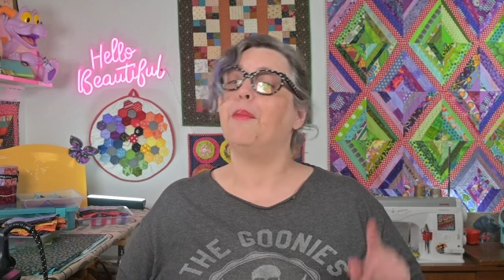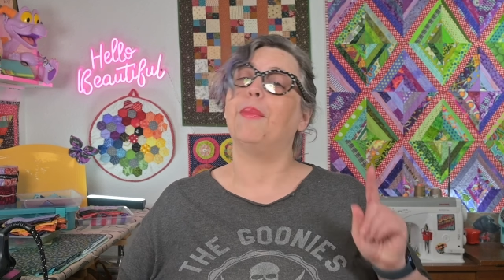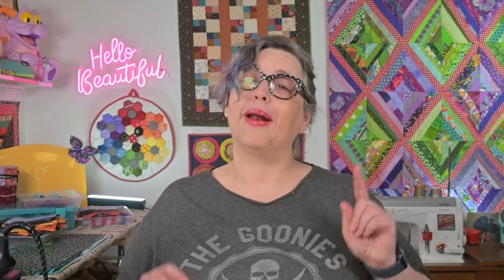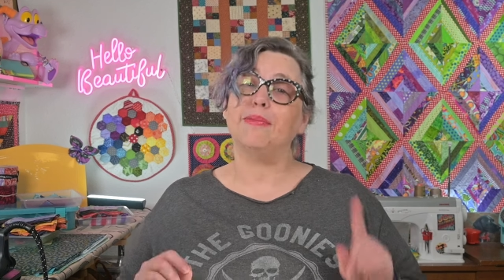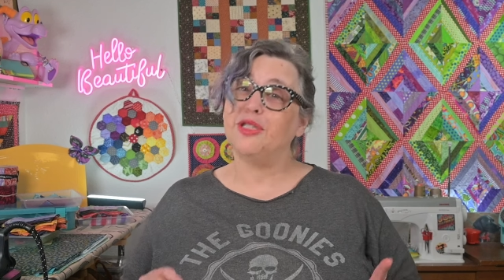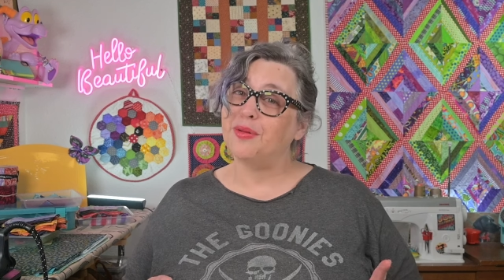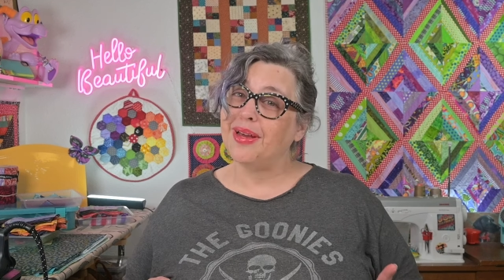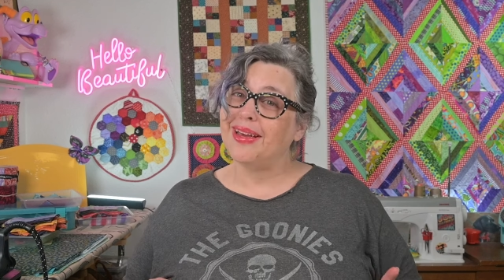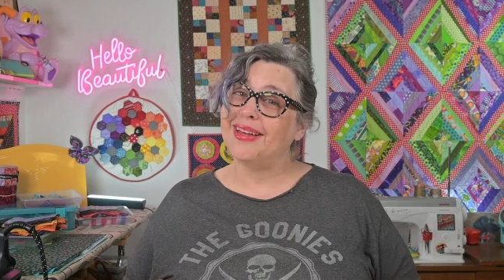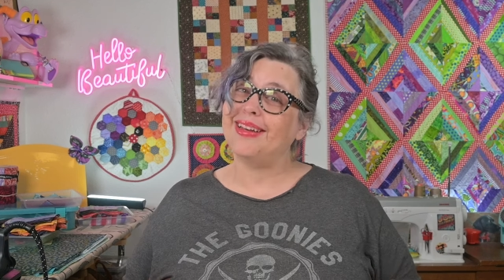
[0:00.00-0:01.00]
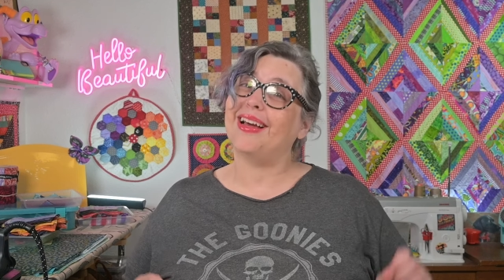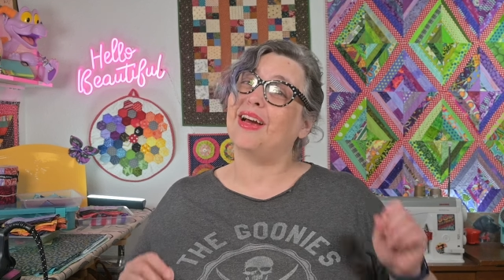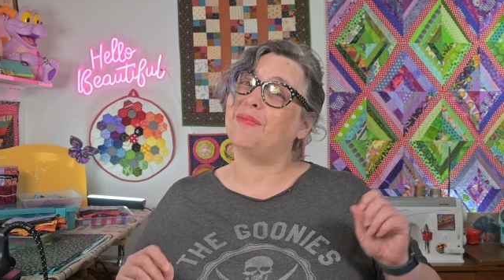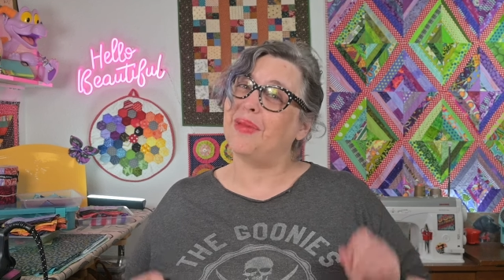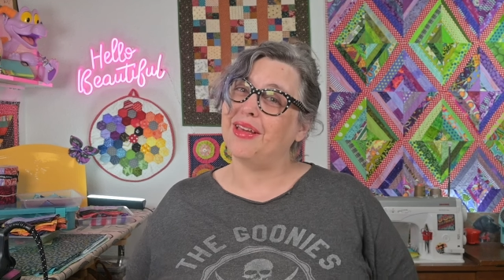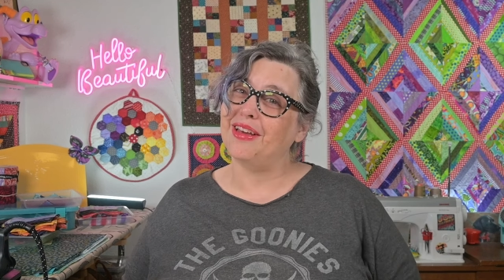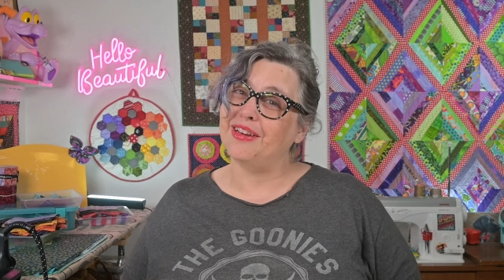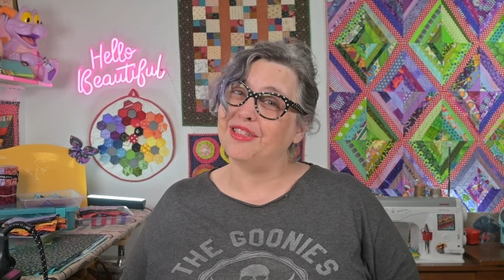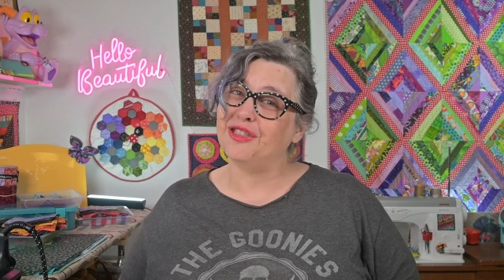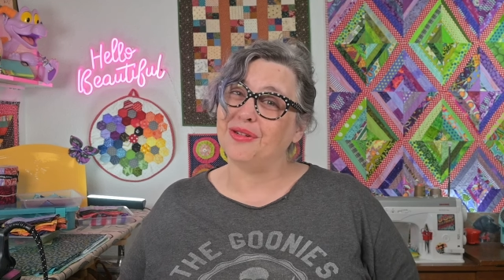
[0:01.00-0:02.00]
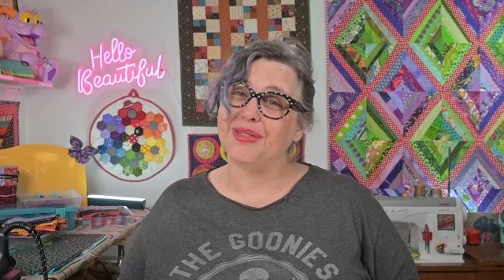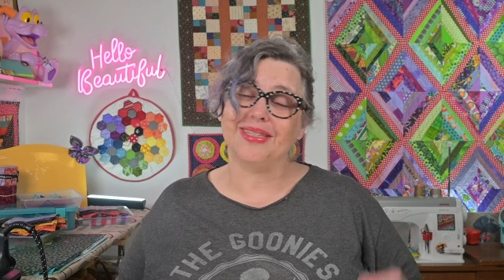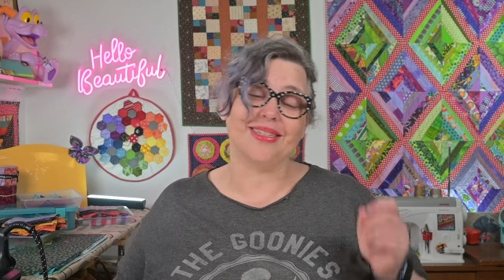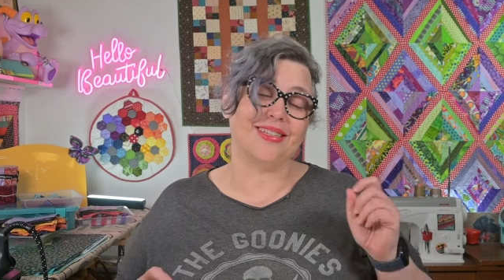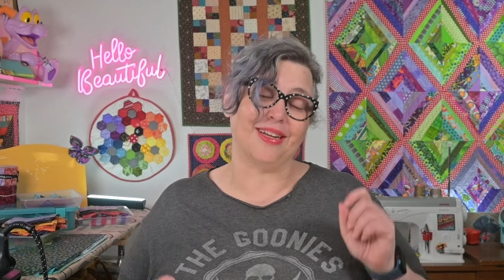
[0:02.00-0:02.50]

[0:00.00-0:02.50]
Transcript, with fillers: But I'm doing it. I'm making good choices.